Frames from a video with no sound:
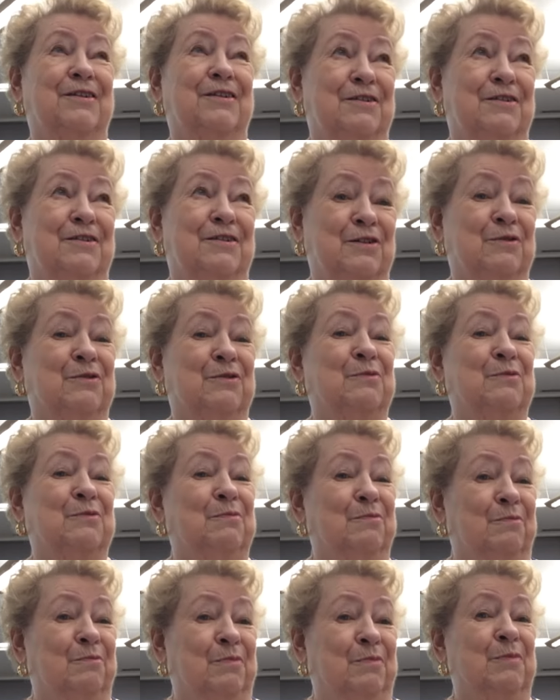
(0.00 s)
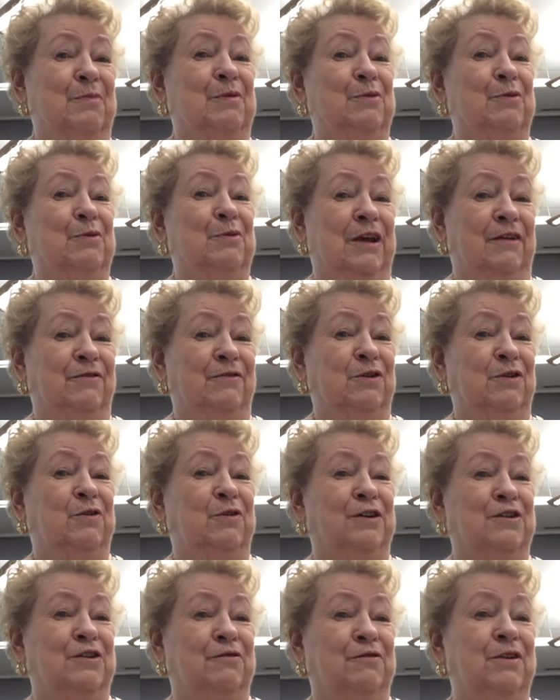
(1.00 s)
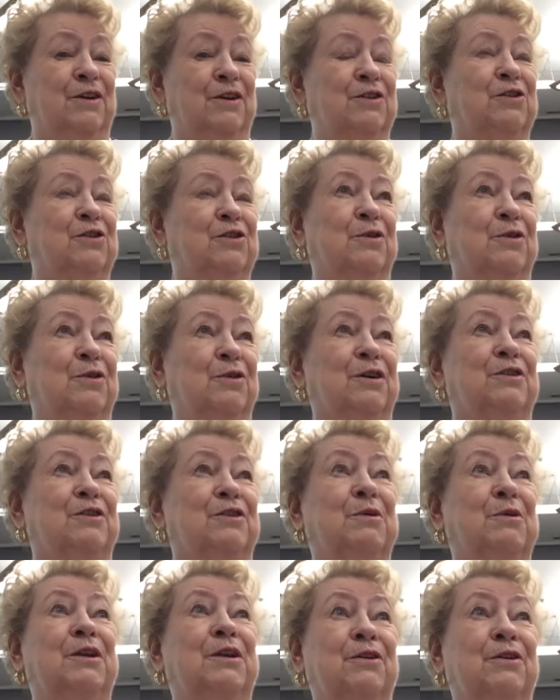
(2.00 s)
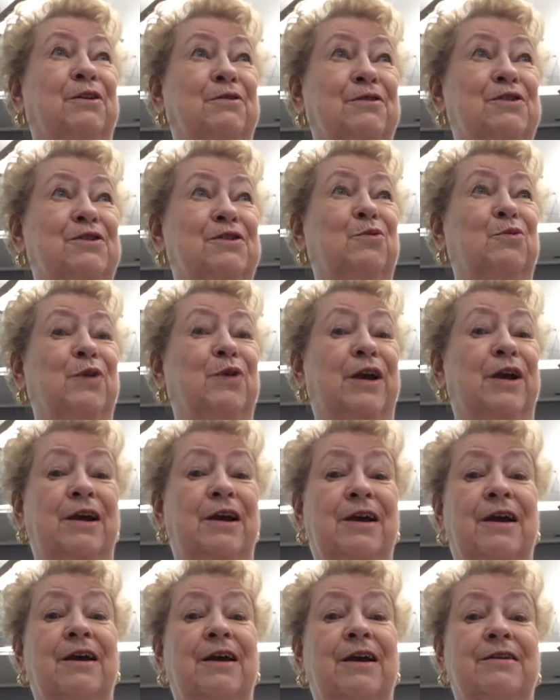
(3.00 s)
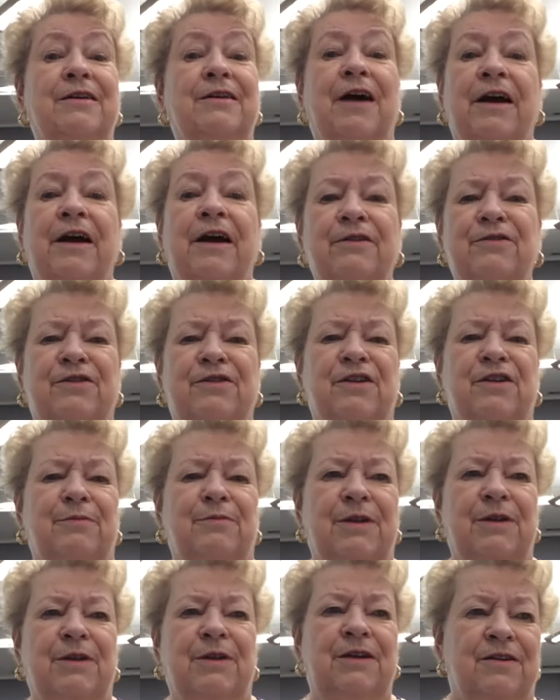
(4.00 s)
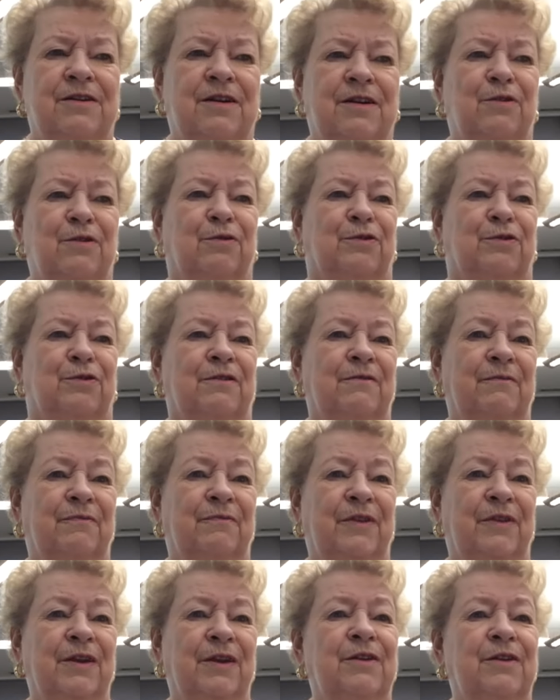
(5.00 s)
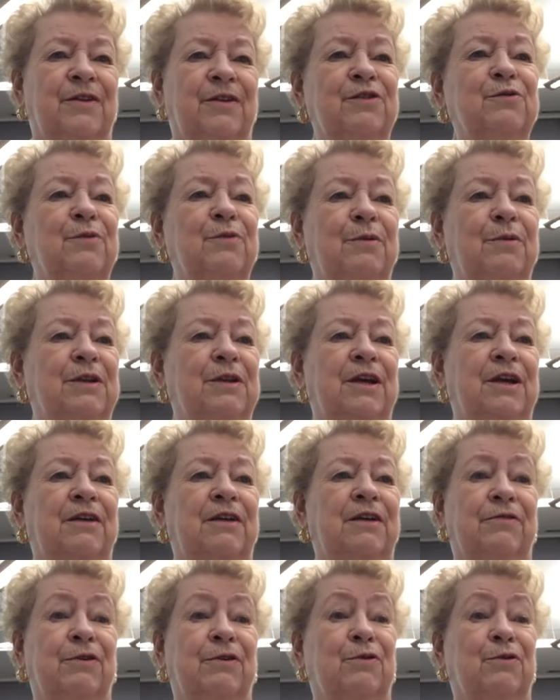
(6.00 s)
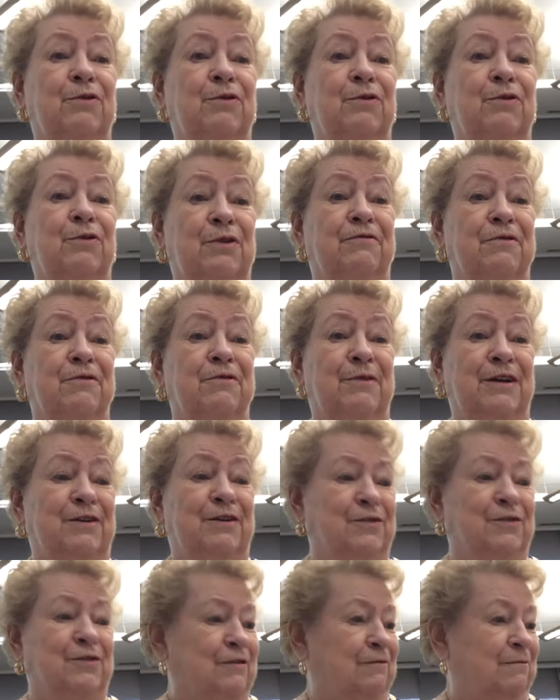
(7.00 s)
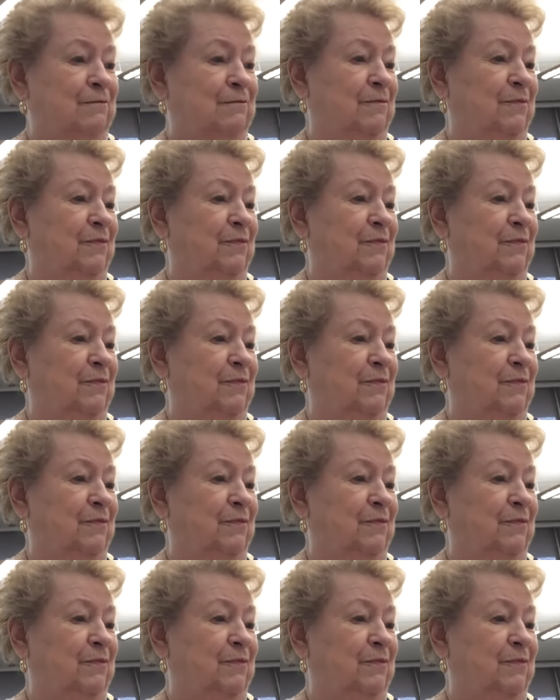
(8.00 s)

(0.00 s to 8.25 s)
So, people, we have to watch for these quirks, but here is a way to iron some of these out. These women gave their own information.